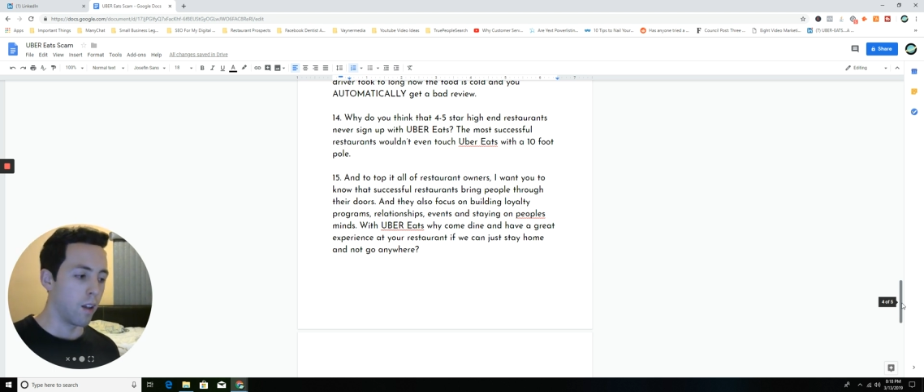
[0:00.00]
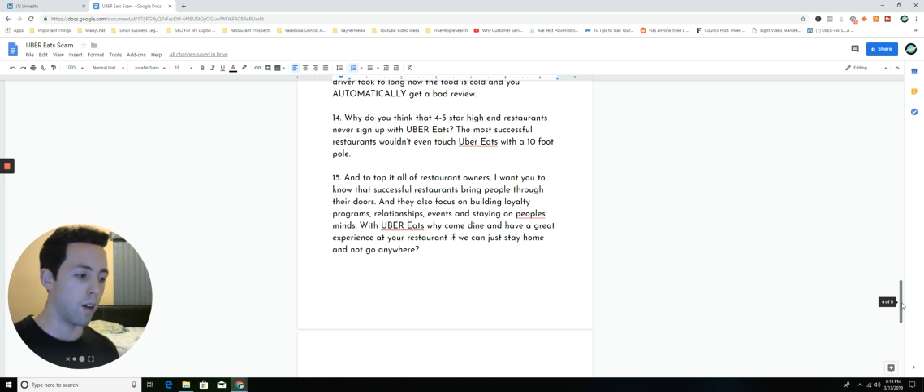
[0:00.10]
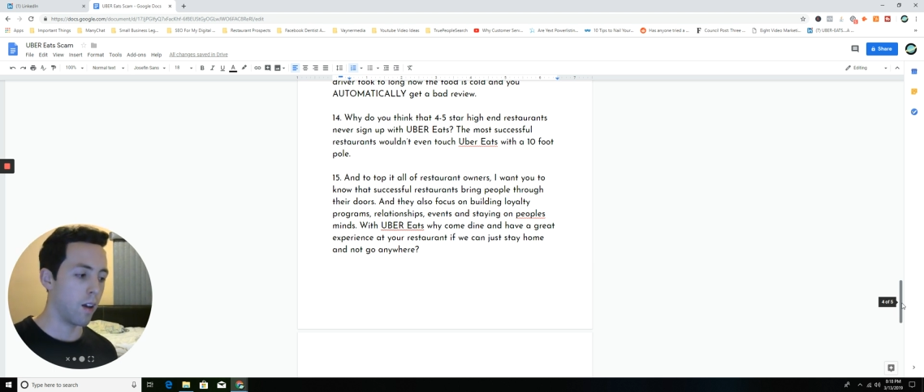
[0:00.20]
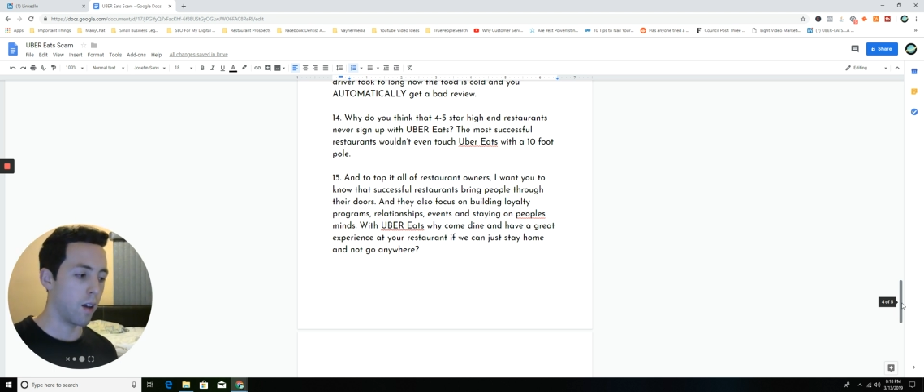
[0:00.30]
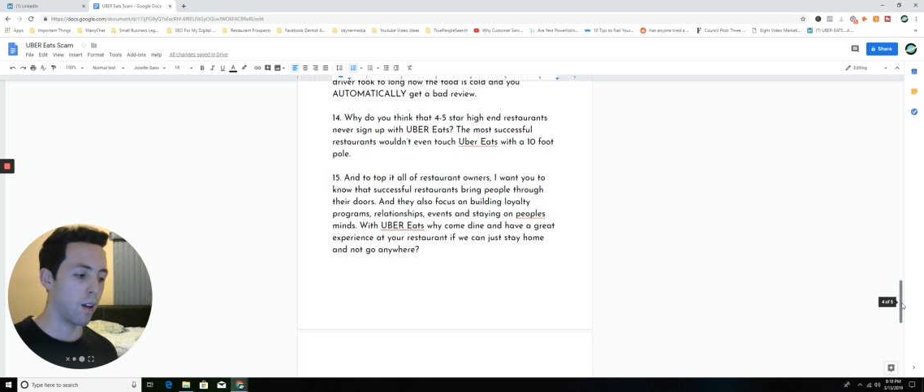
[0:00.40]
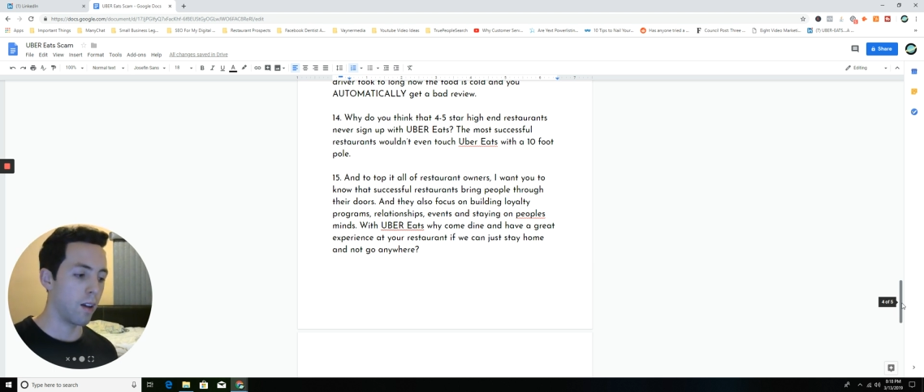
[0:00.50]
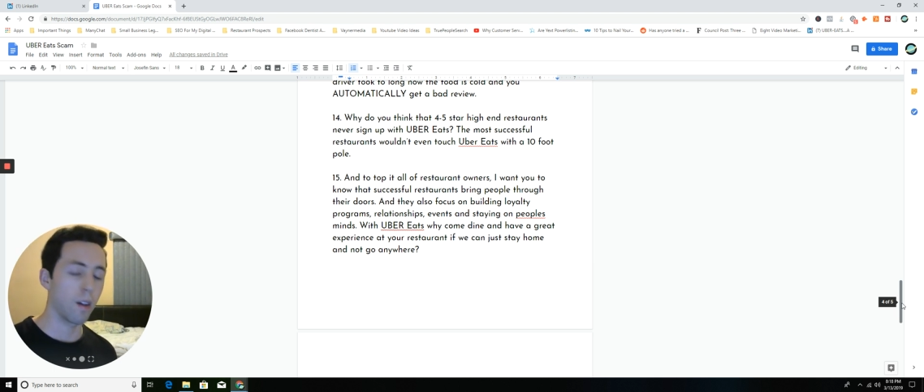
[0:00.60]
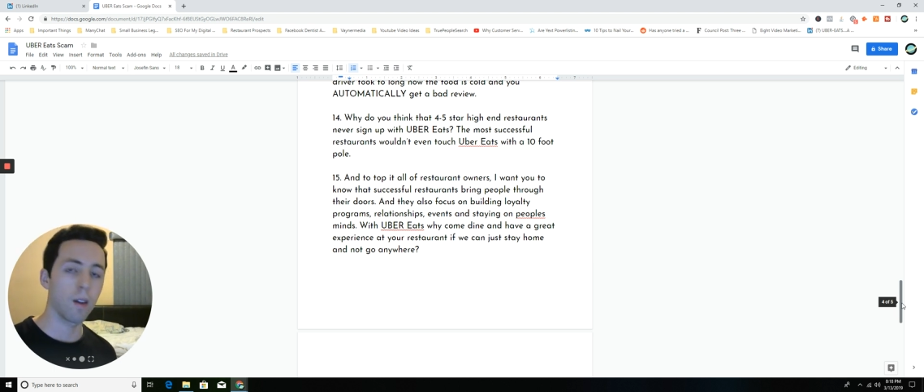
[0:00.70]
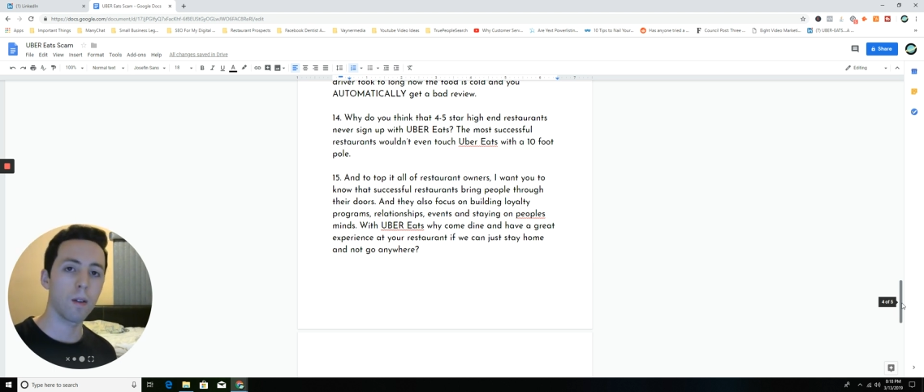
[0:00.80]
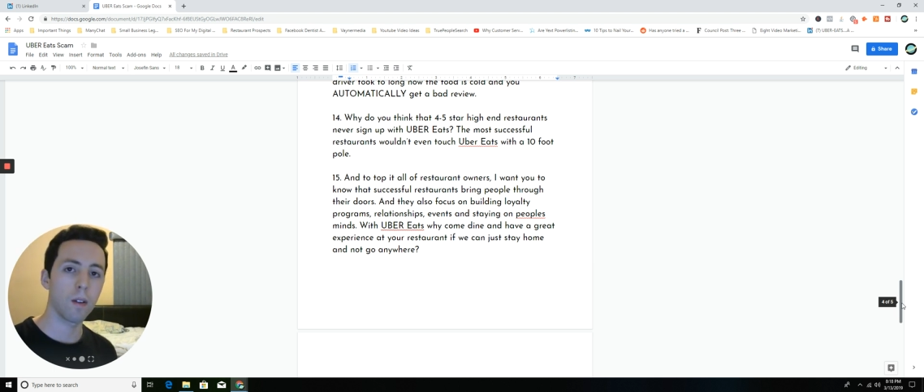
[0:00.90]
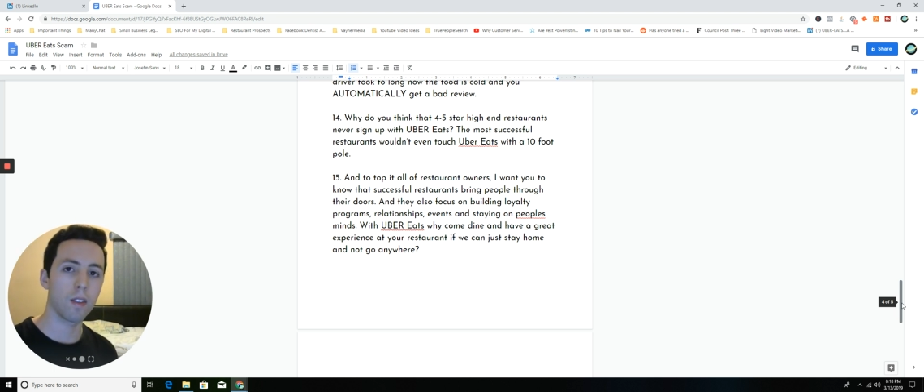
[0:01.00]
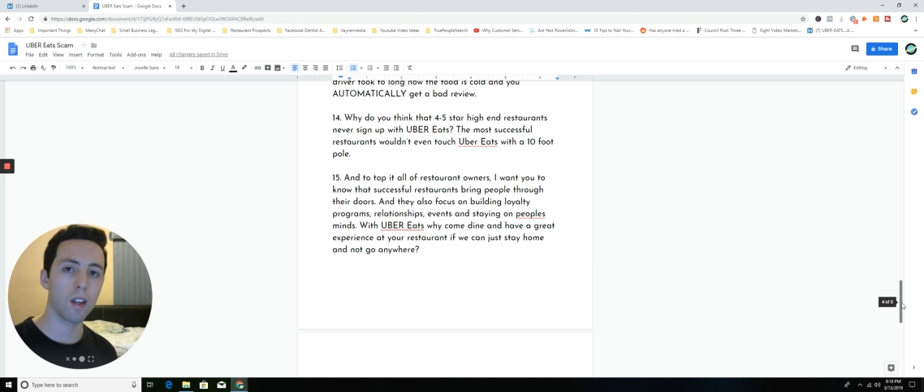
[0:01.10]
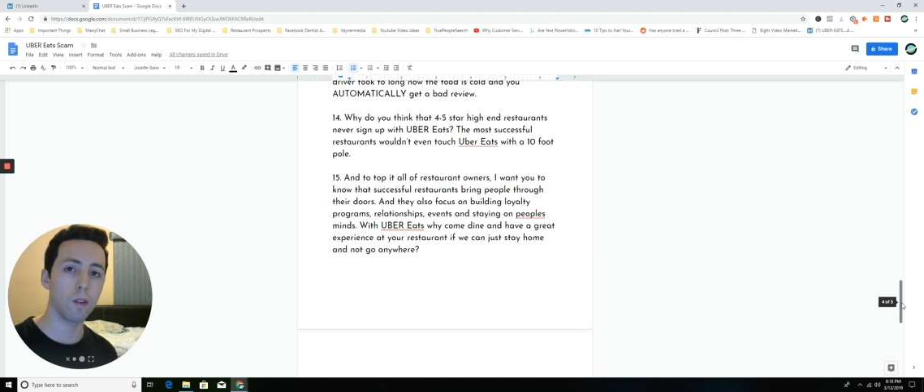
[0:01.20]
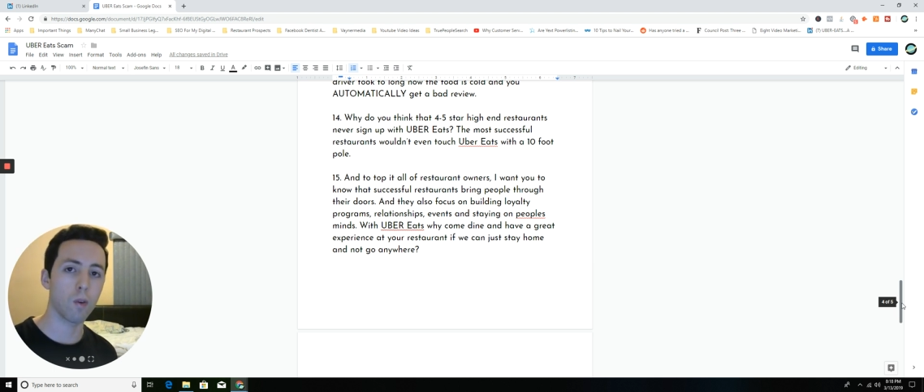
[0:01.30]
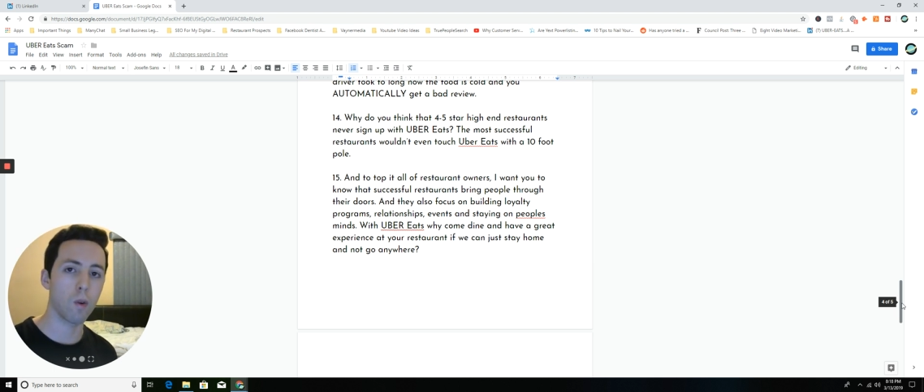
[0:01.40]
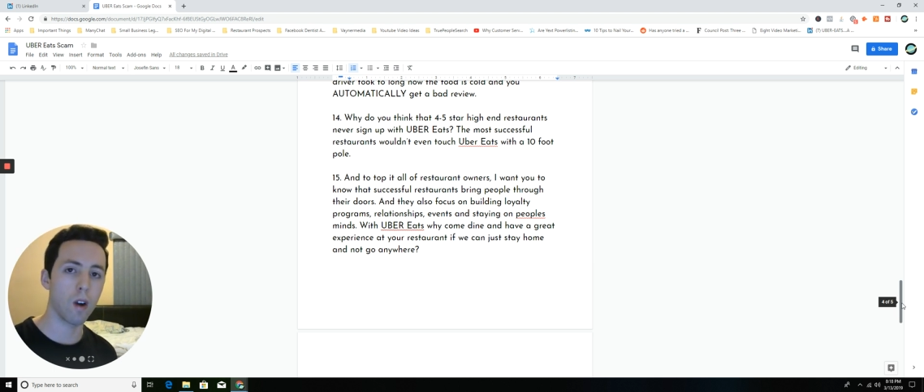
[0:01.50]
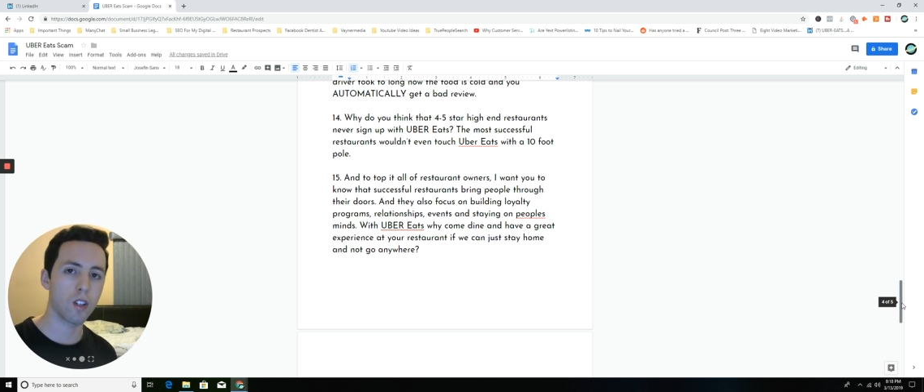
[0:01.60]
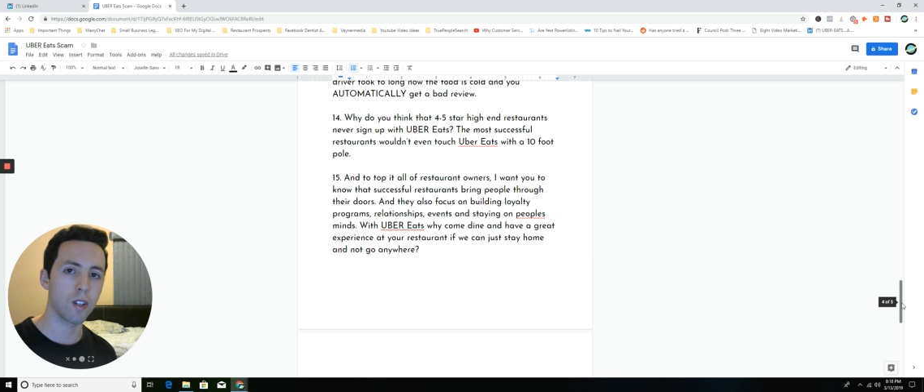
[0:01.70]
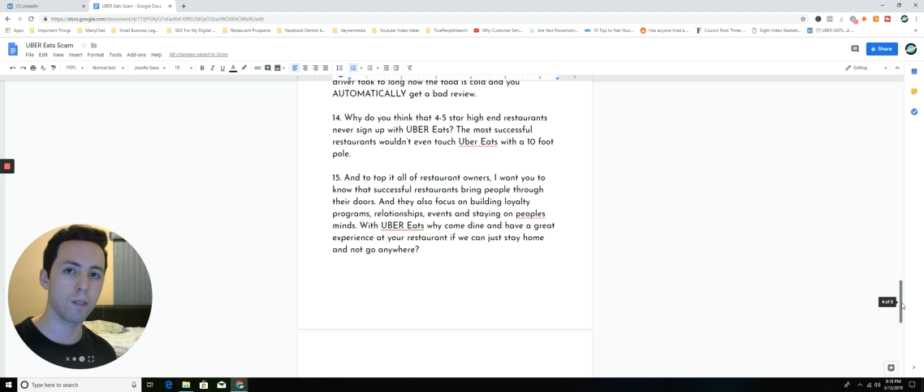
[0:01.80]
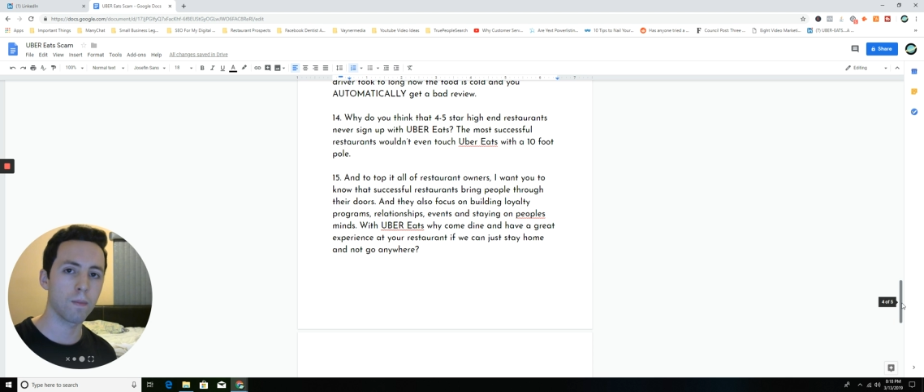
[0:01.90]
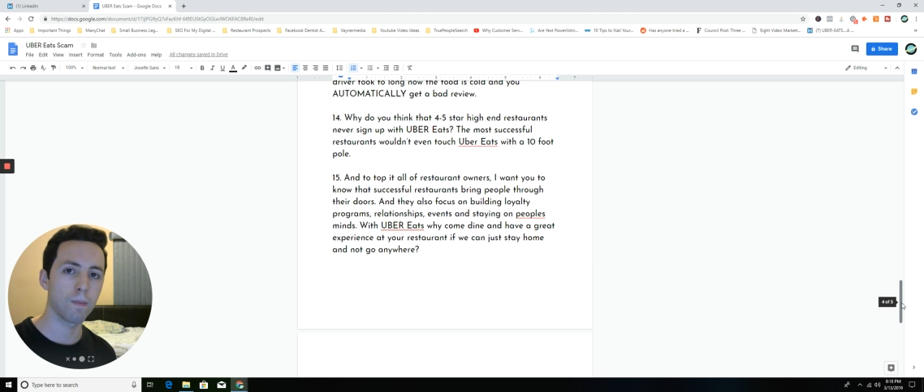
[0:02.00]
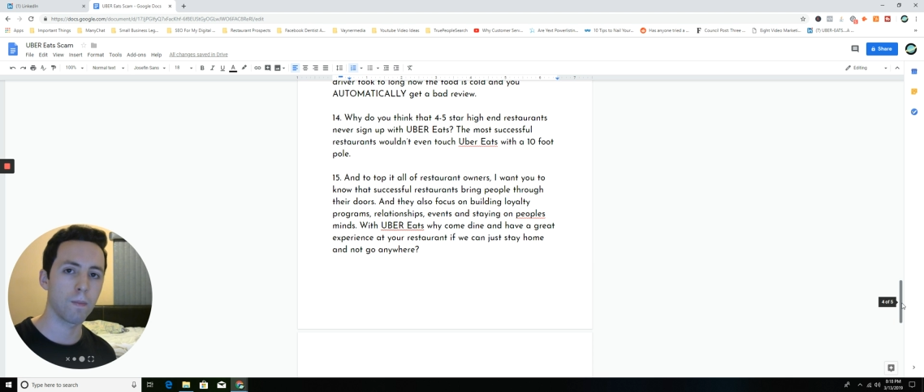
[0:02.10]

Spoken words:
Thank you for watching.